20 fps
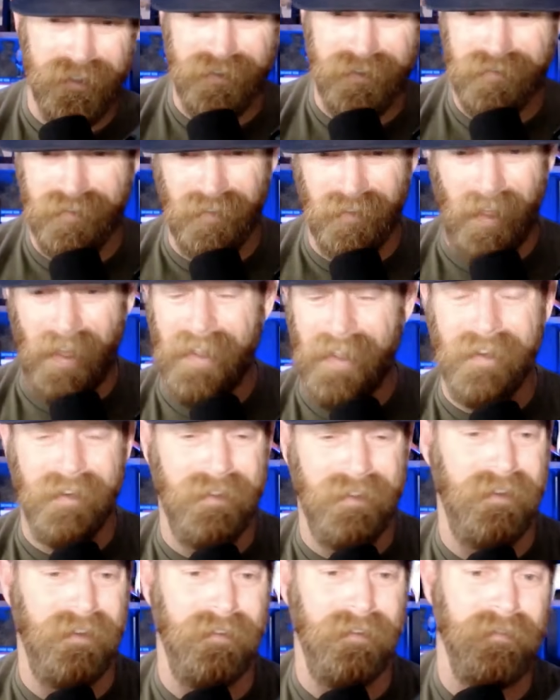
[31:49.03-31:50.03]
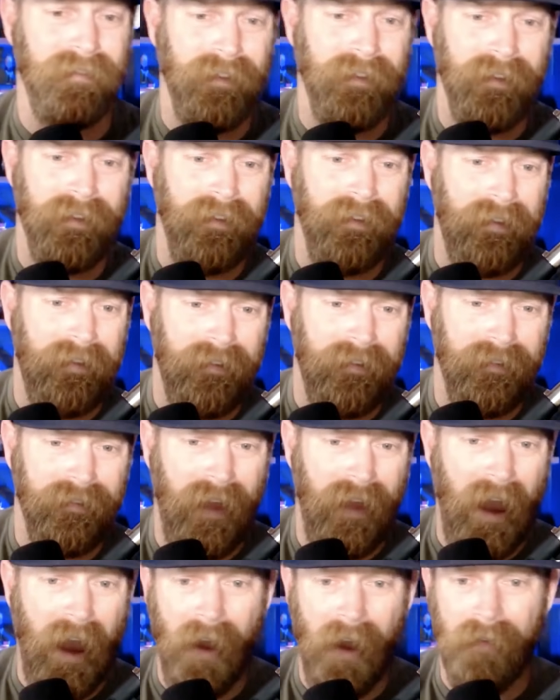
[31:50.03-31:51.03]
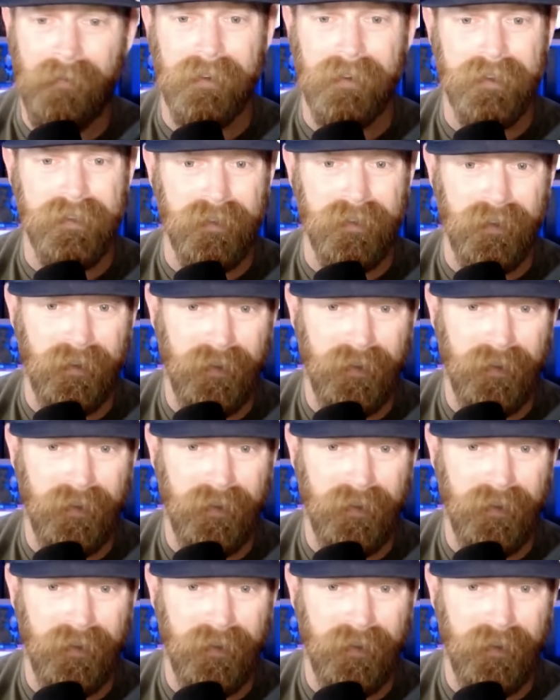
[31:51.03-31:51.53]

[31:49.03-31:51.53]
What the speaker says: The Lion King. Obviously.